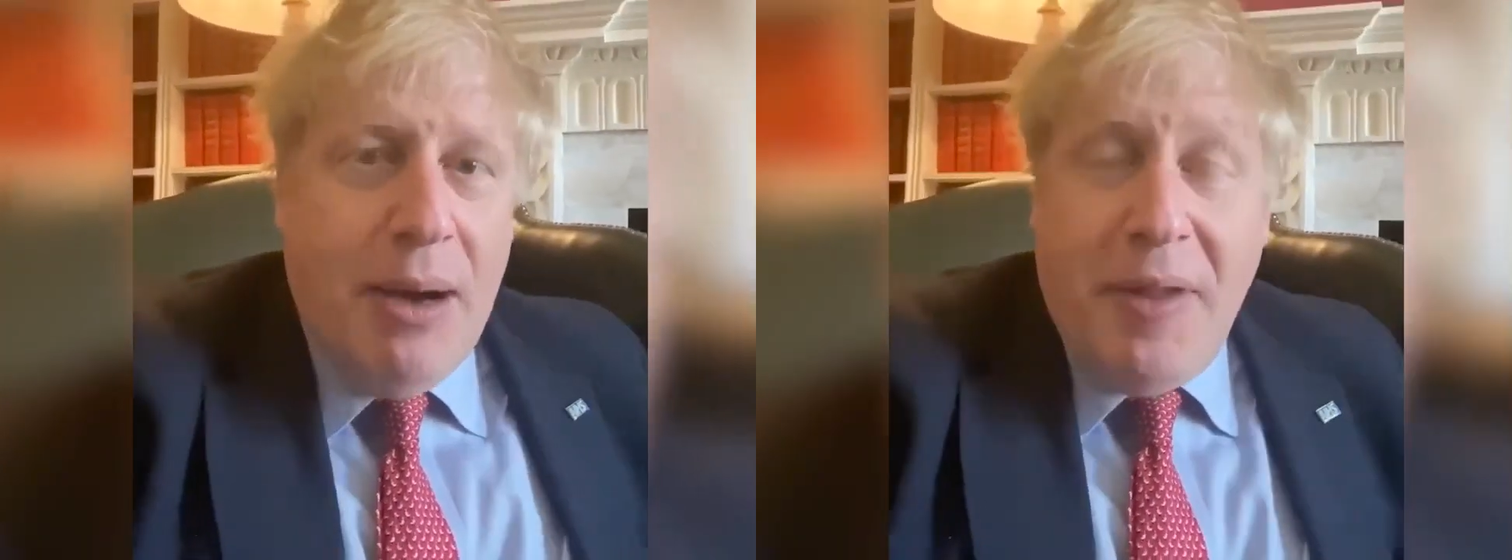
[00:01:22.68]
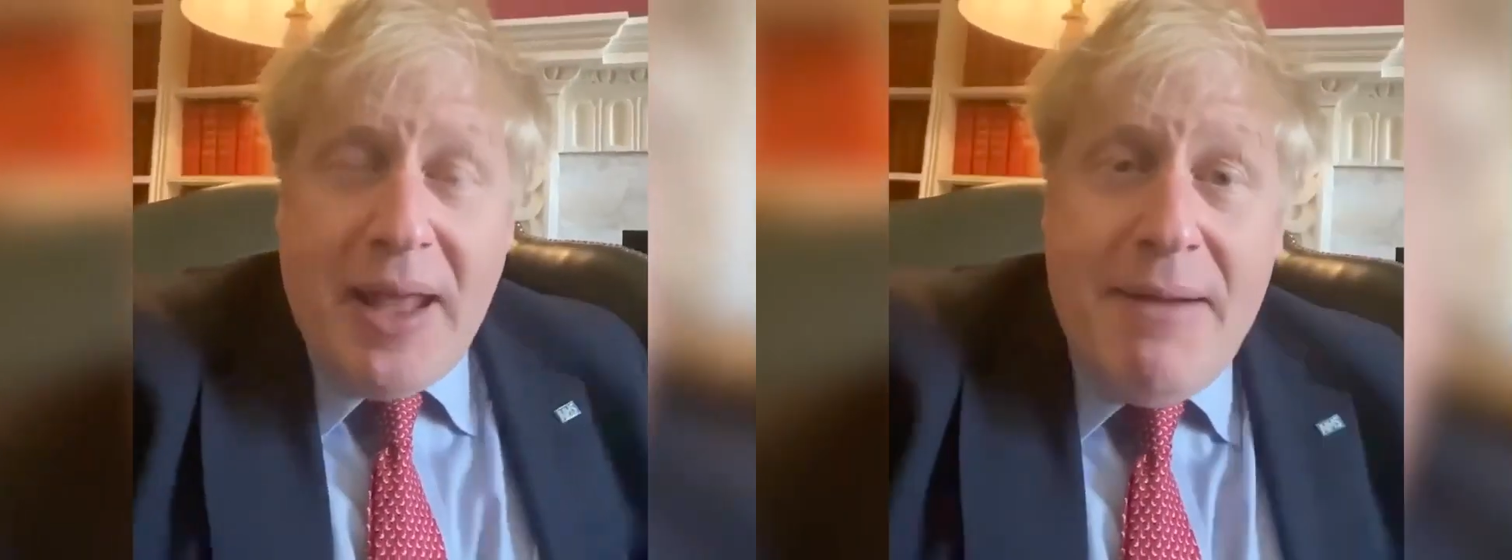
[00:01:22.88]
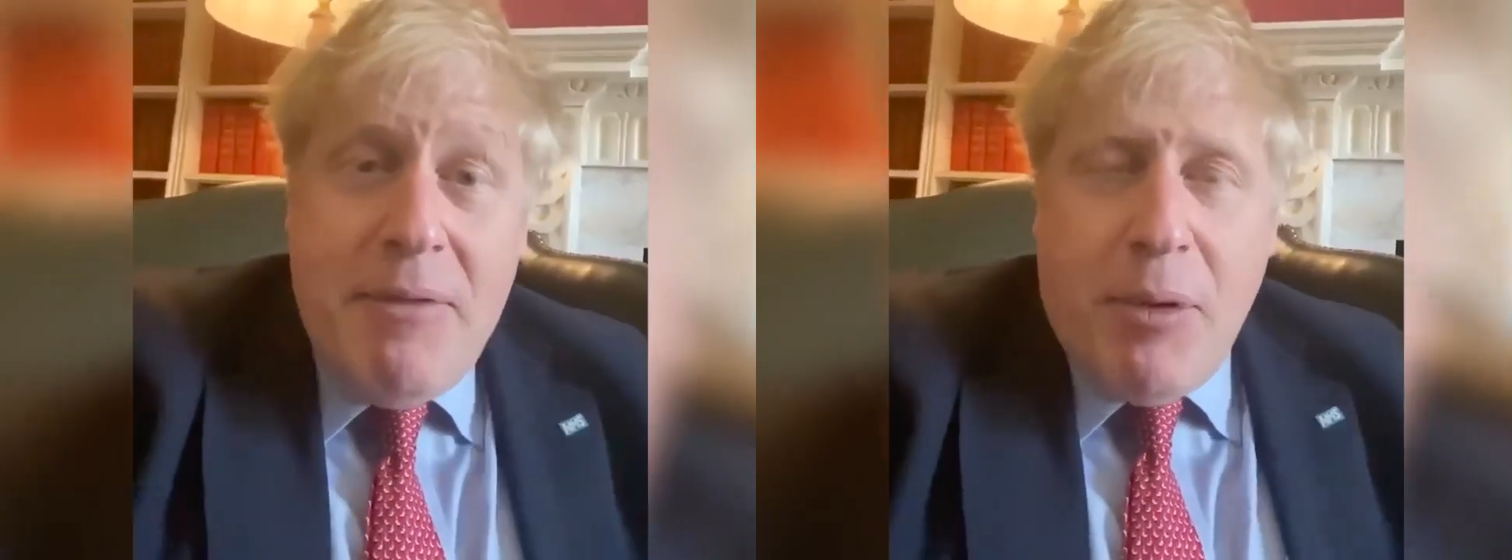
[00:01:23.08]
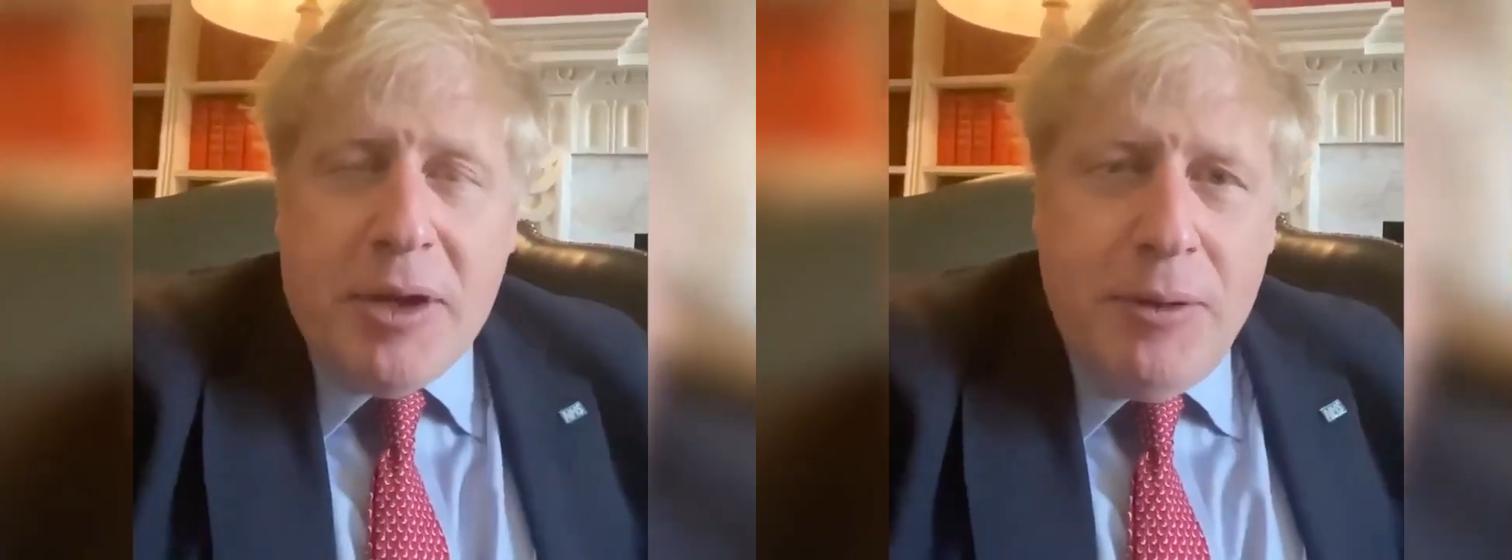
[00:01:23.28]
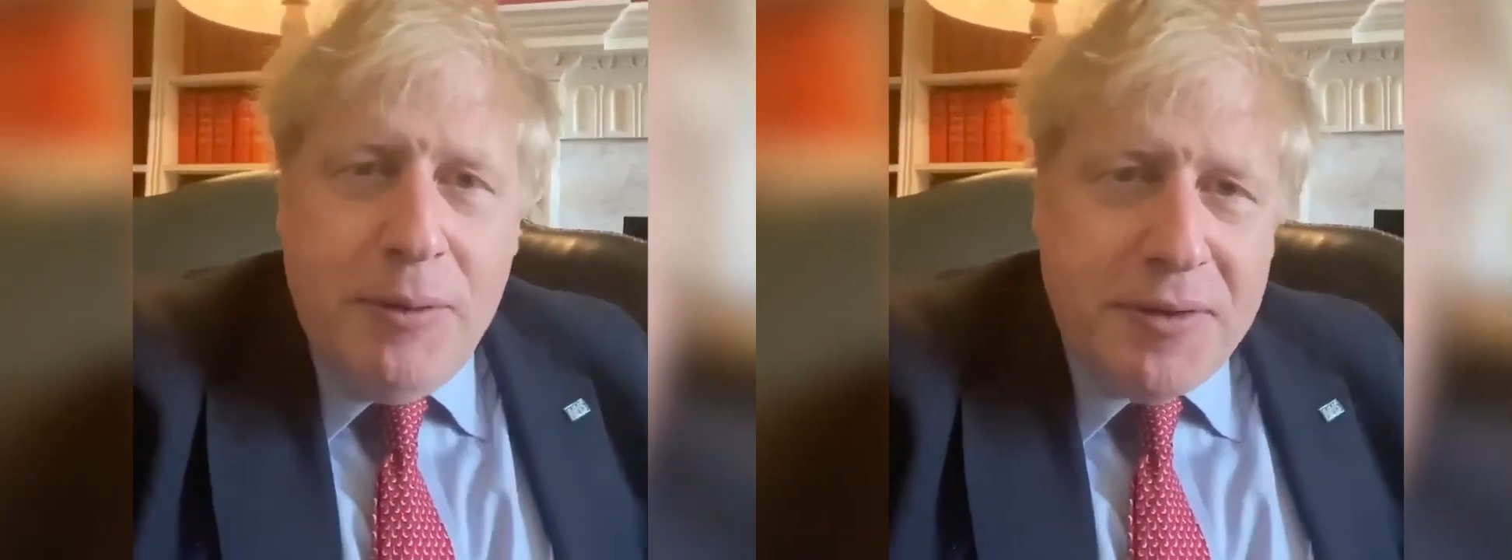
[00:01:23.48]
I want to thank
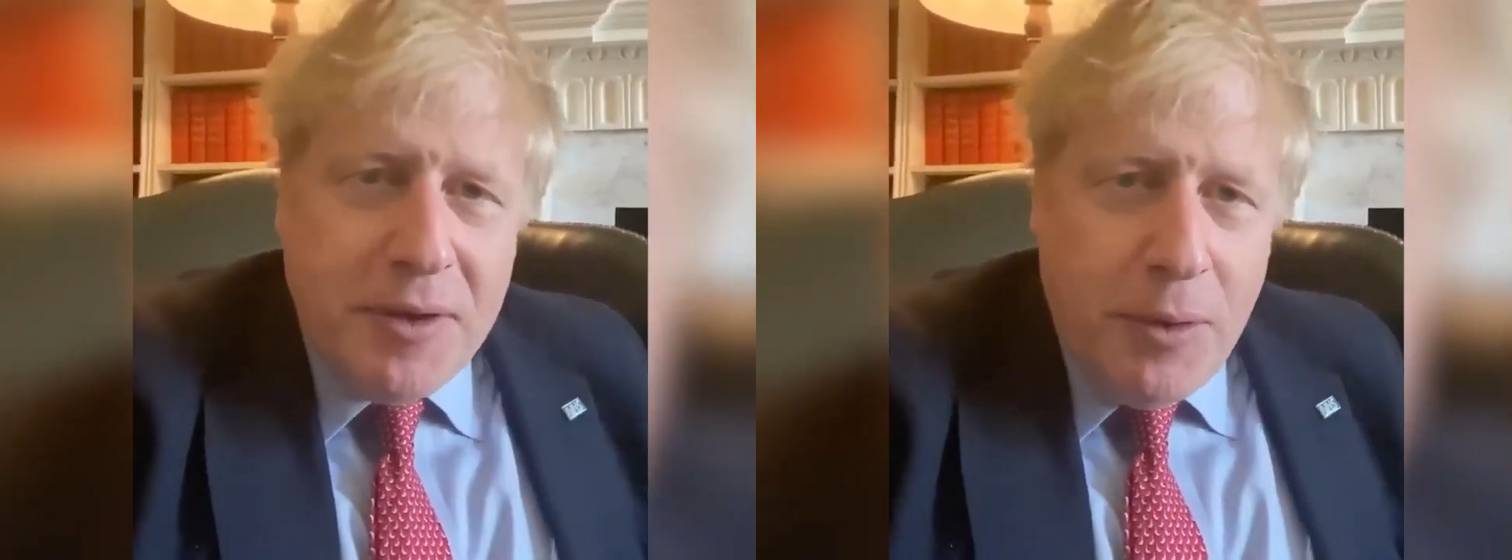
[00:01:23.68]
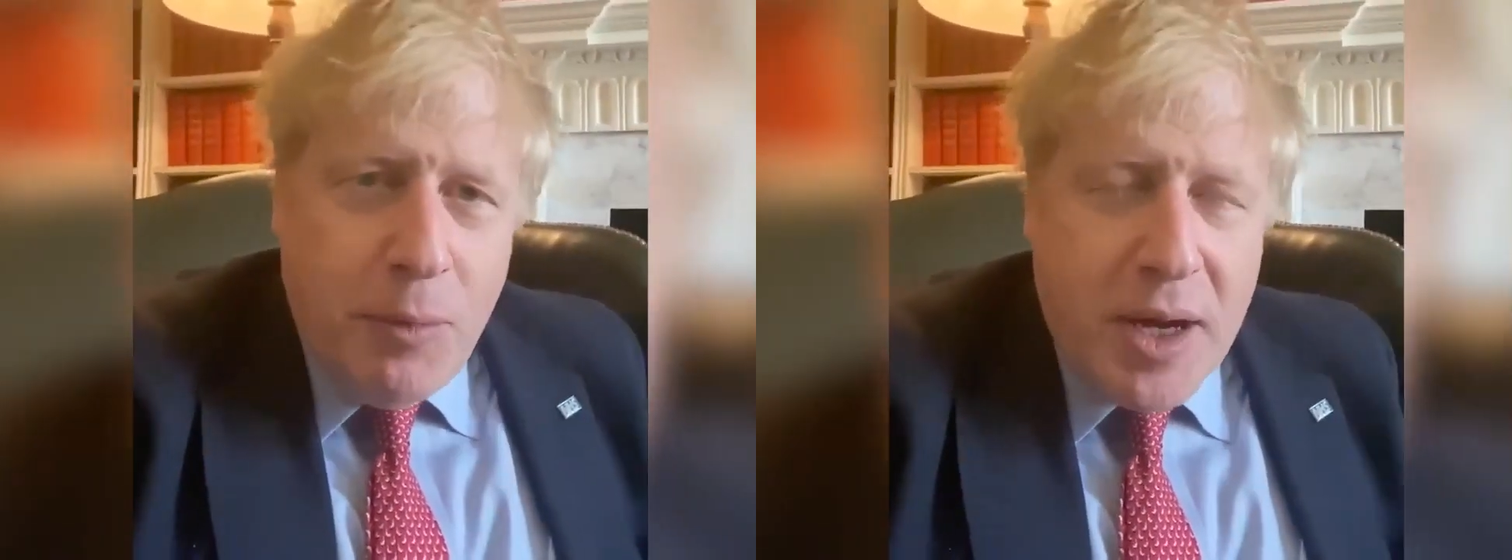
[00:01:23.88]
everybody who's